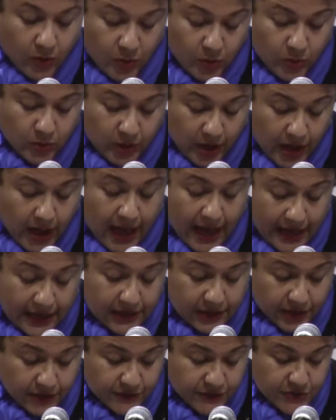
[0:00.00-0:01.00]
who, who I
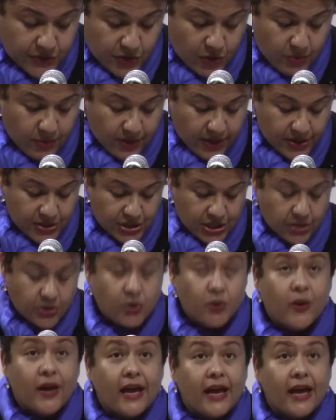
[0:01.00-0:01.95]
loved so much and who